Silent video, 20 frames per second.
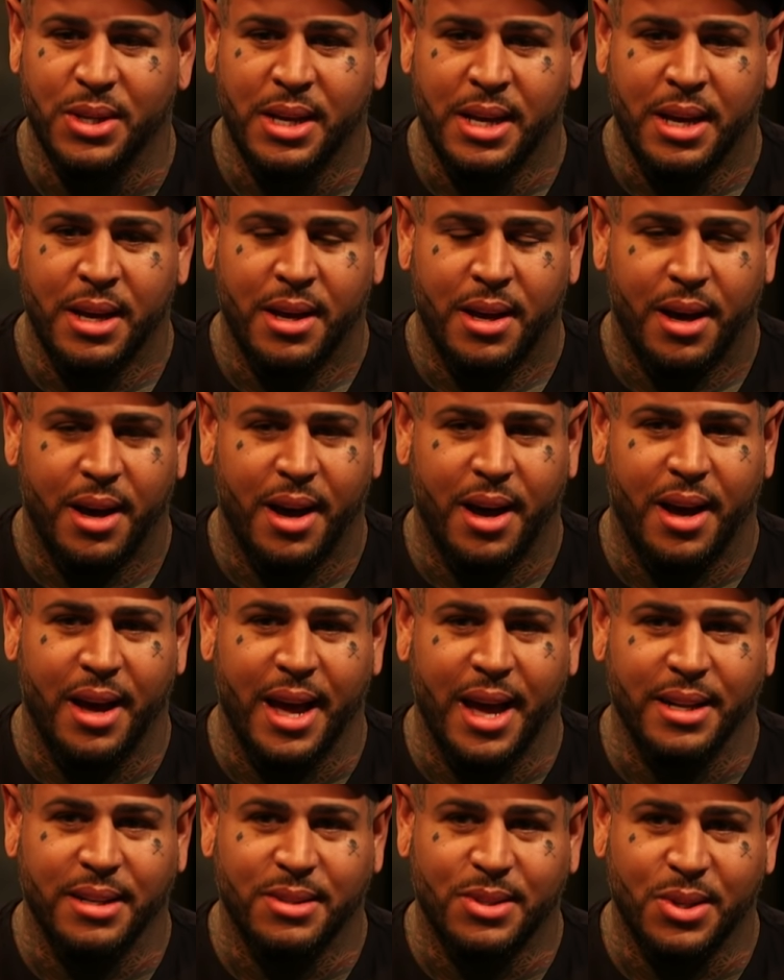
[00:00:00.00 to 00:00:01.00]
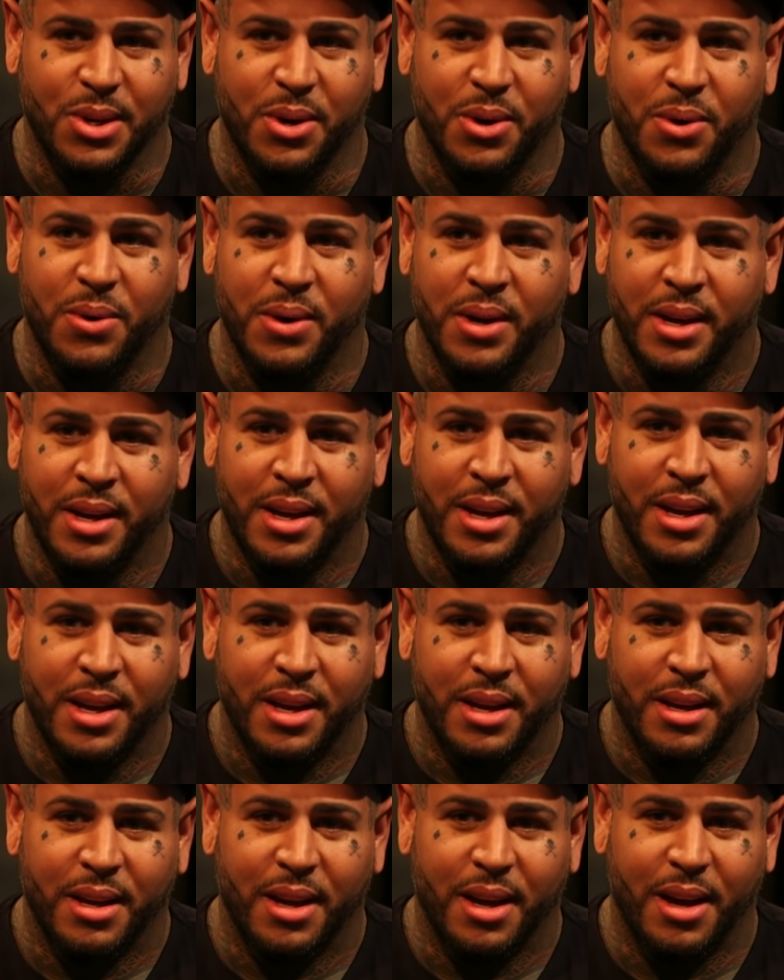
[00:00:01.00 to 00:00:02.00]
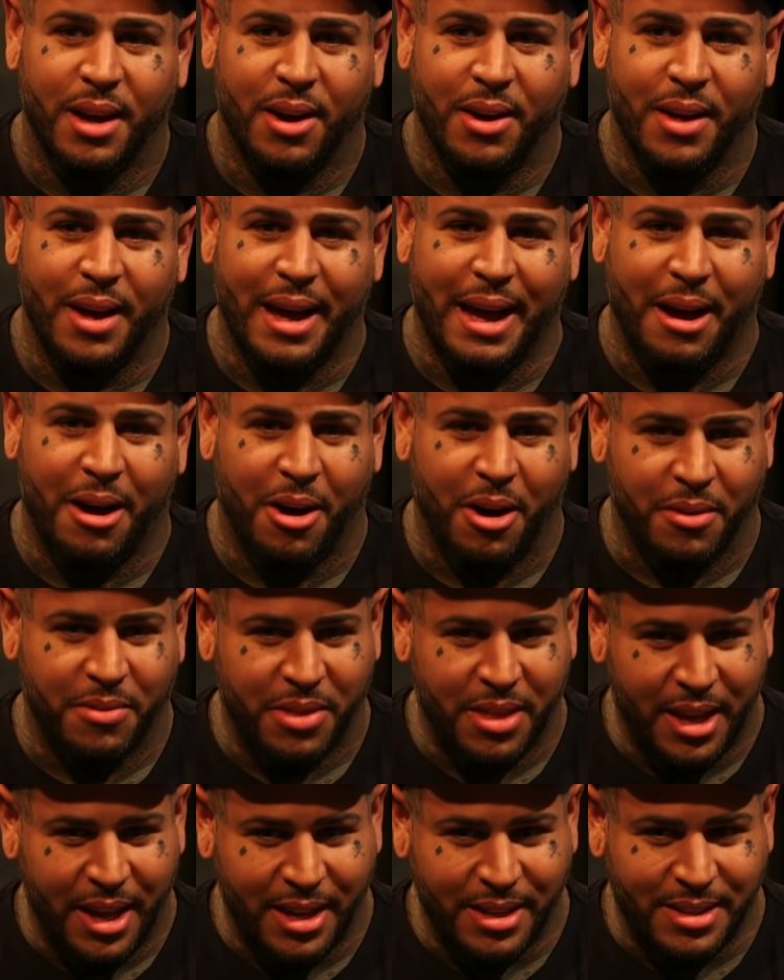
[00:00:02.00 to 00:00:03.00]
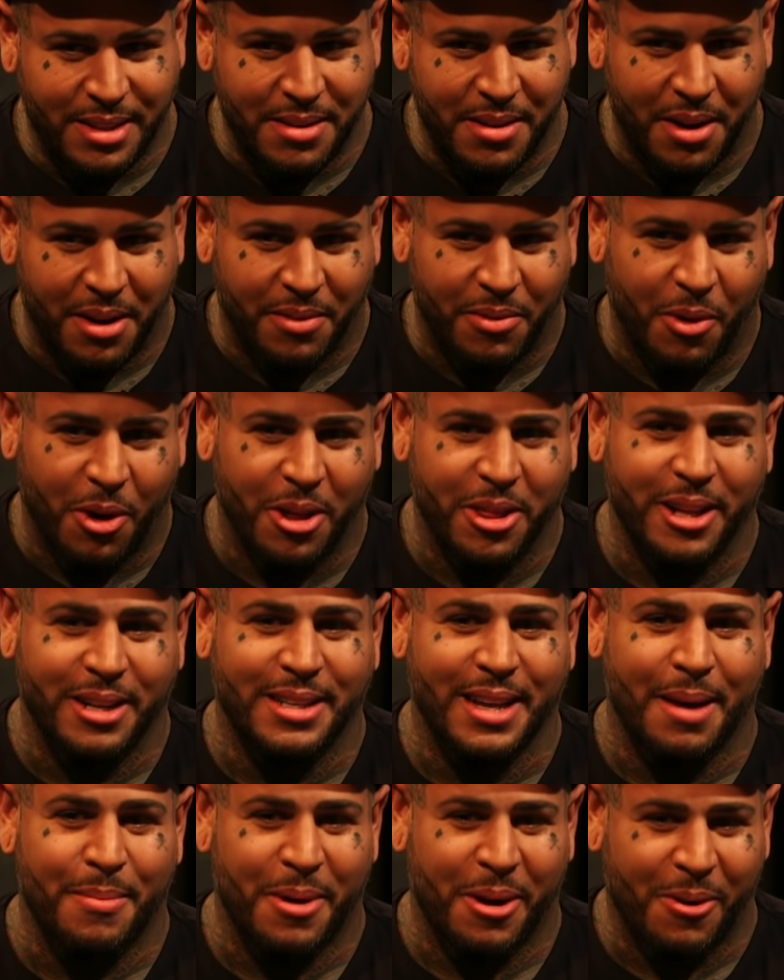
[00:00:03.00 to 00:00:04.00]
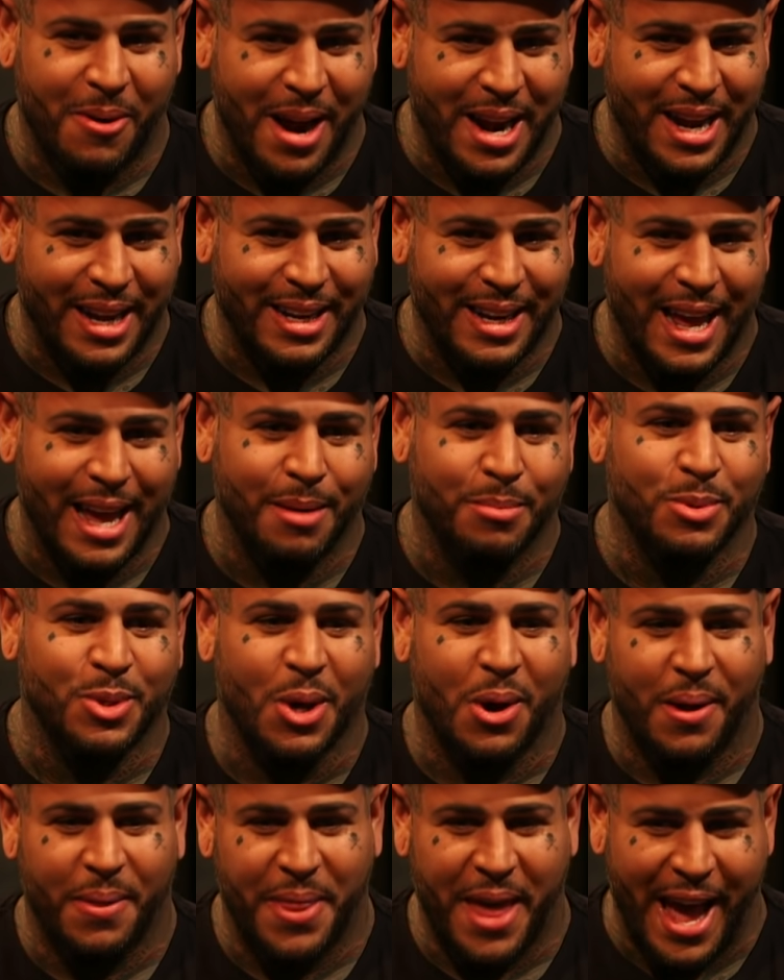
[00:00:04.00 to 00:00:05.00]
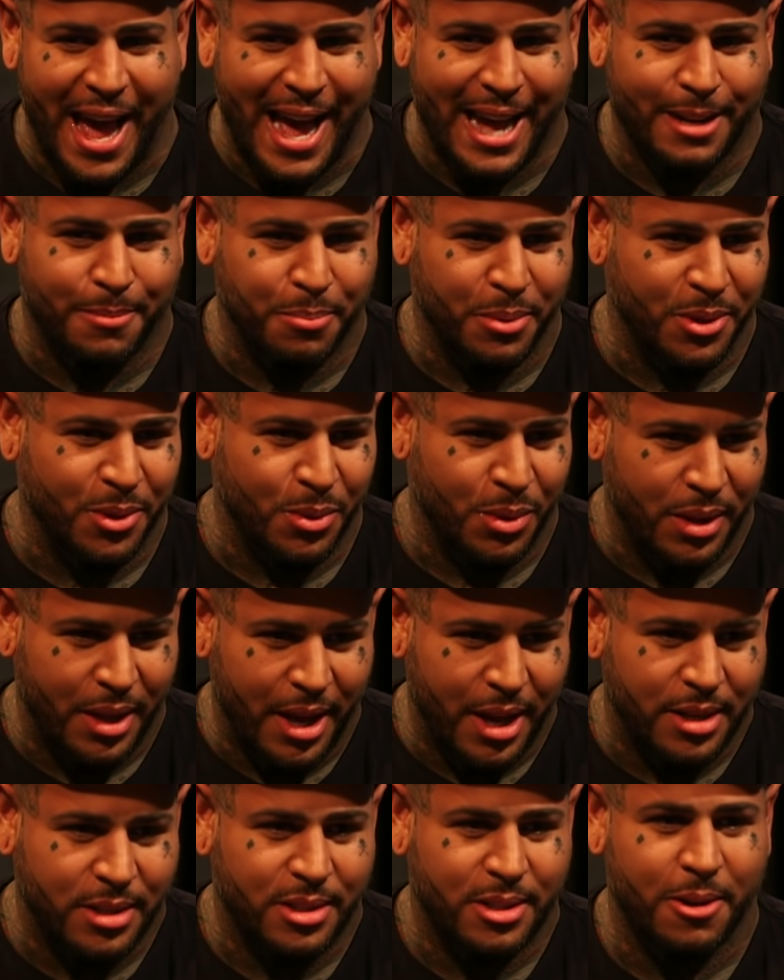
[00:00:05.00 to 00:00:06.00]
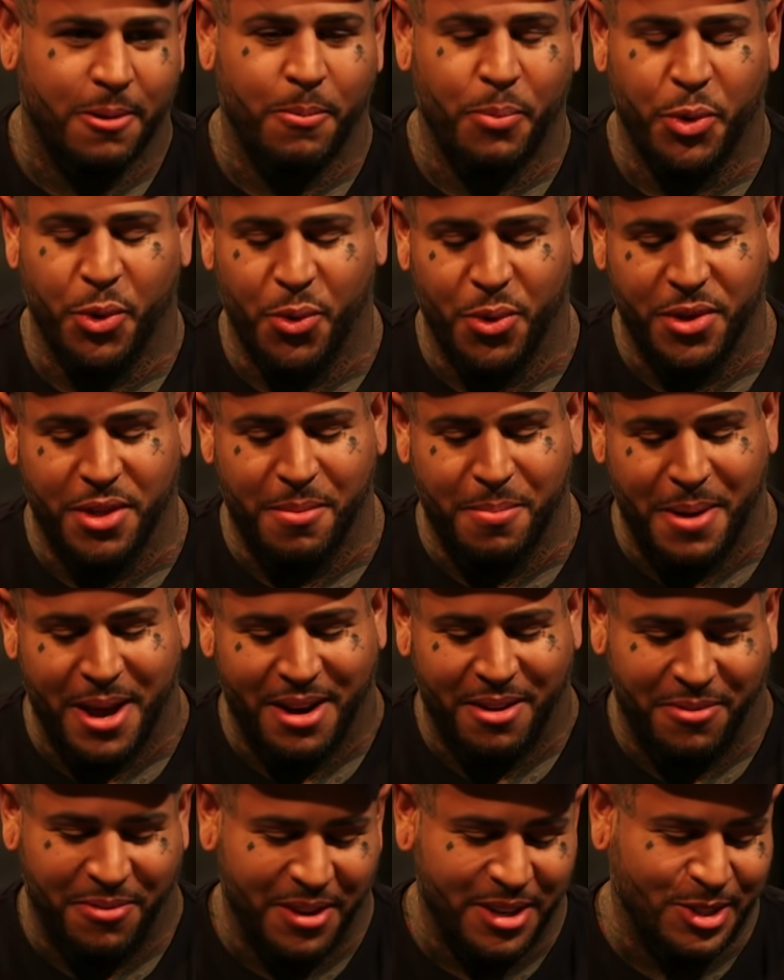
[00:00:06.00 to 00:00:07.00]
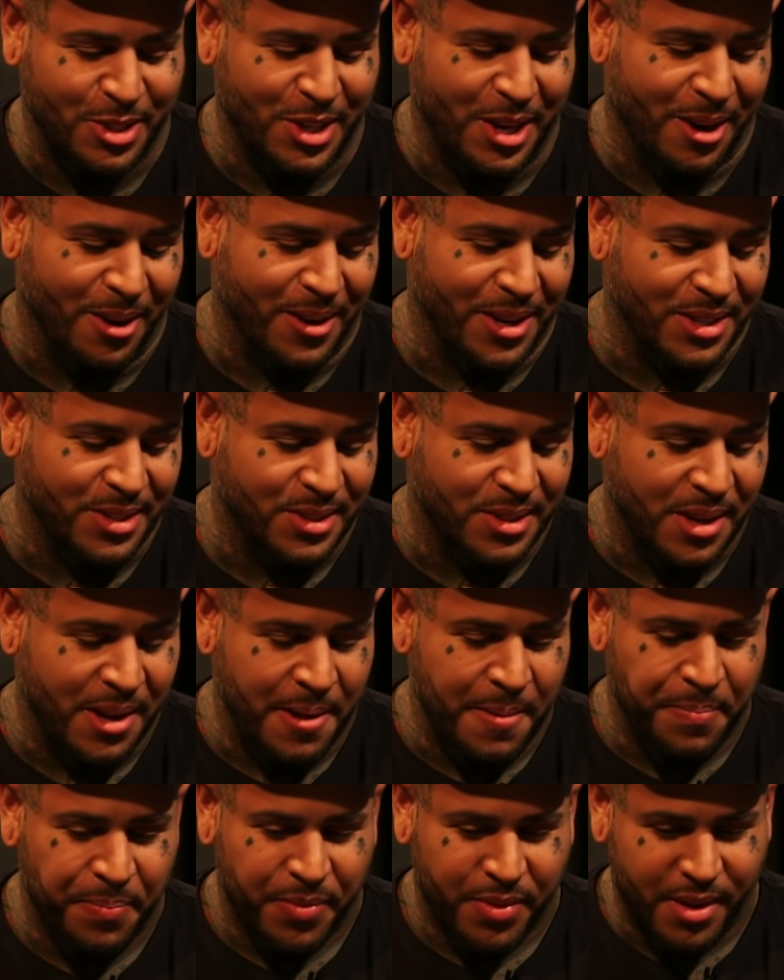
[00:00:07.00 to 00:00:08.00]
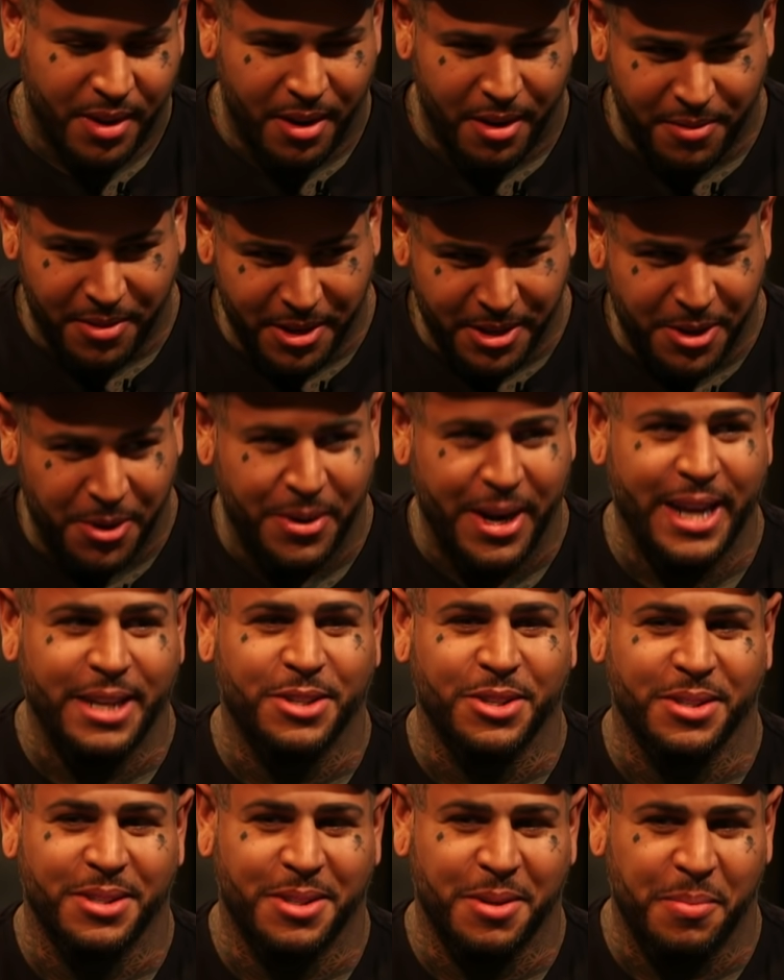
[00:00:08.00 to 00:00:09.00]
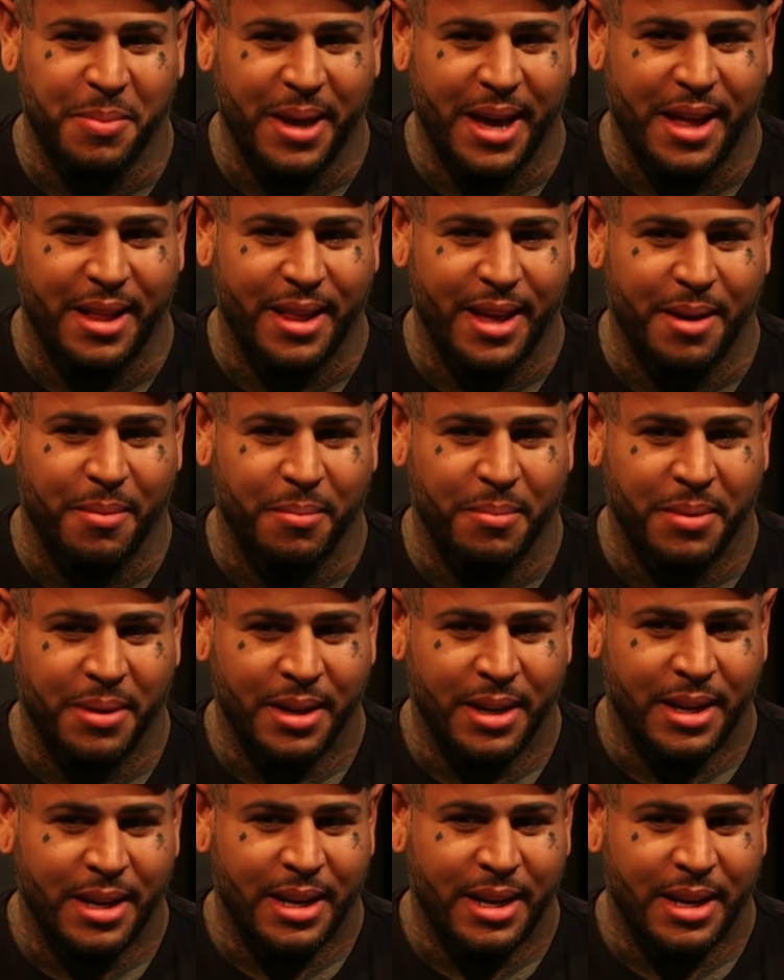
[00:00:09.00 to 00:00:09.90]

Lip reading: Mm-hmm. And so of all the Democratic names on the Act Blue list, who are the beneficiaries of the donations to BLM,